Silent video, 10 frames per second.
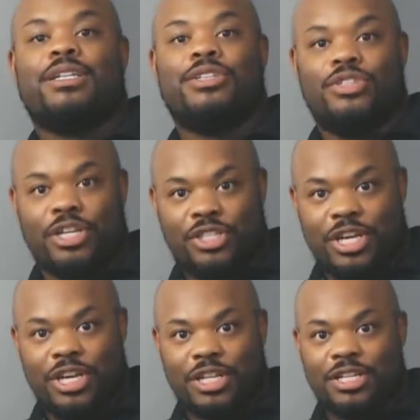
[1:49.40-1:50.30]
Just
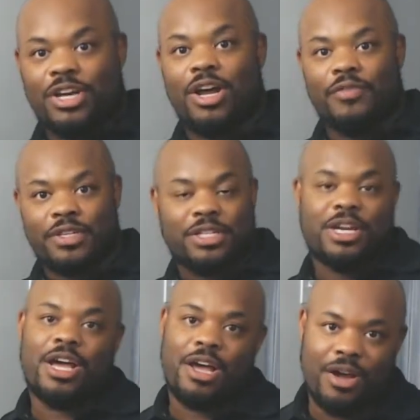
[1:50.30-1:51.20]
kidding, that's obviously
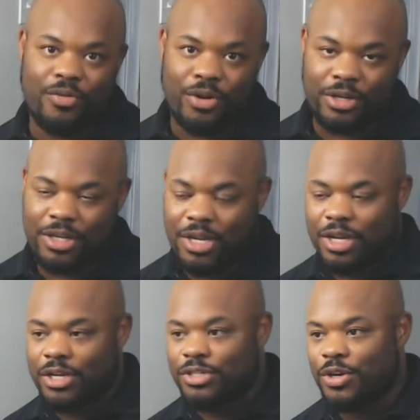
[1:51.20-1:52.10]
not how it worked.
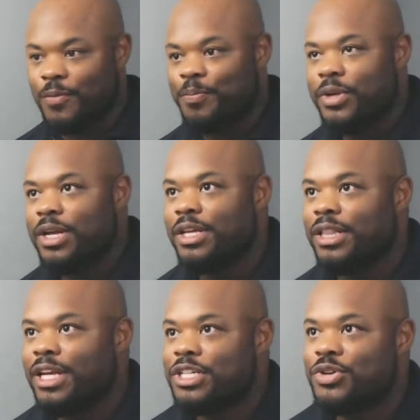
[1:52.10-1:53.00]
So the
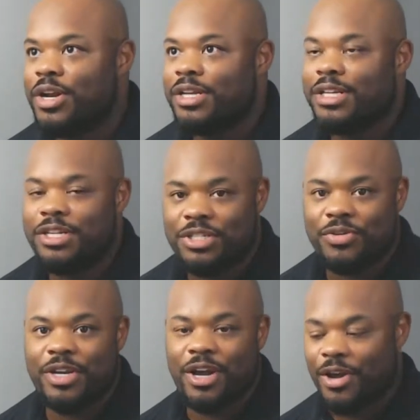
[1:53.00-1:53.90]

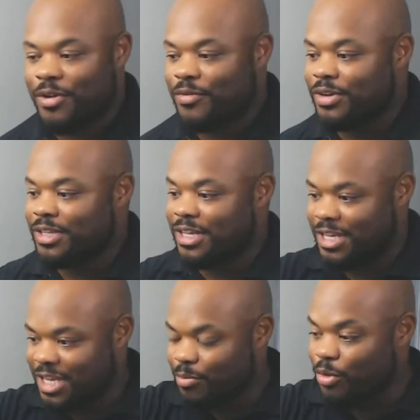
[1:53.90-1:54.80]
history of the
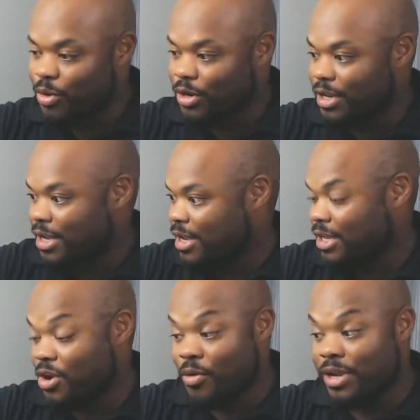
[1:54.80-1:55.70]
keyboard
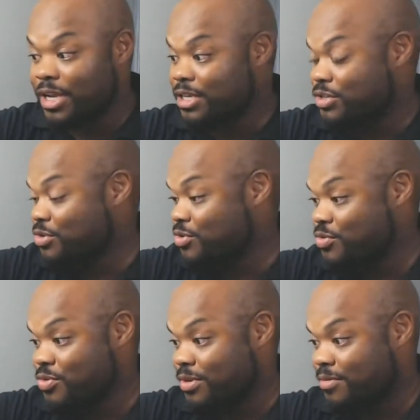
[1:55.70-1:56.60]
going
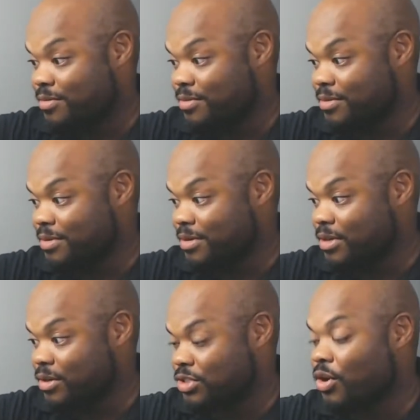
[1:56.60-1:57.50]
into,
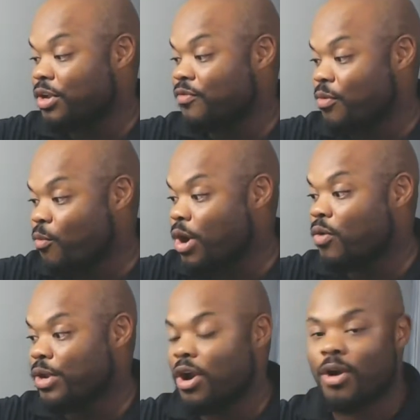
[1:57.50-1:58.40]
or starting from where
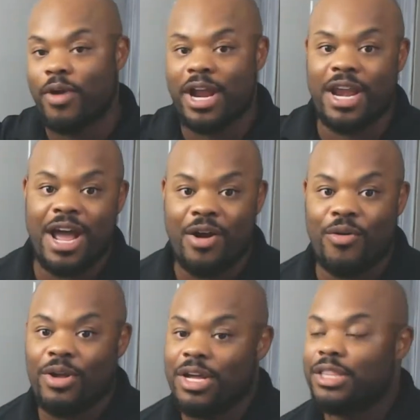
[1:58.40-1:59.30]
we are right
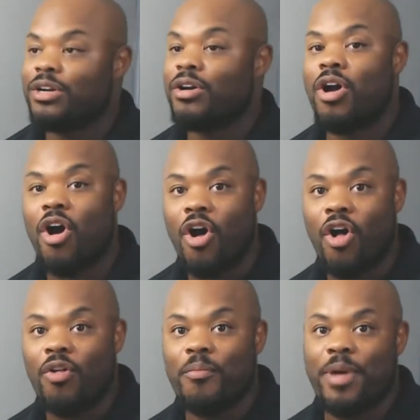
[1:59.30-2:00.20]
now, there are
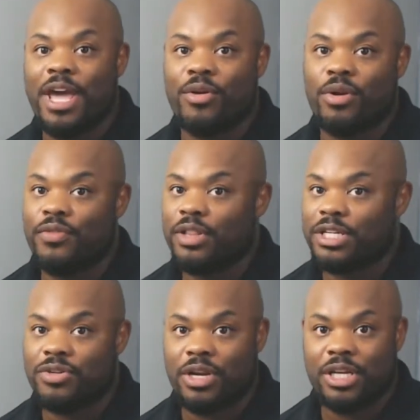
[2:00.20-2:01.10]
all manner of
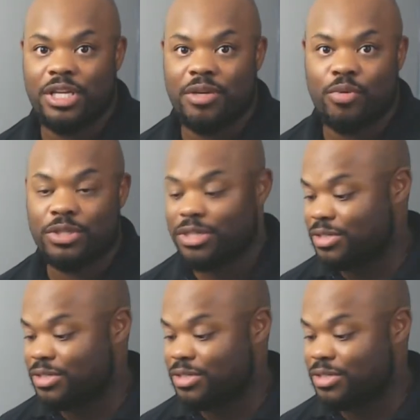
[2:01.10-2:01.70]
electronic keyboards. There's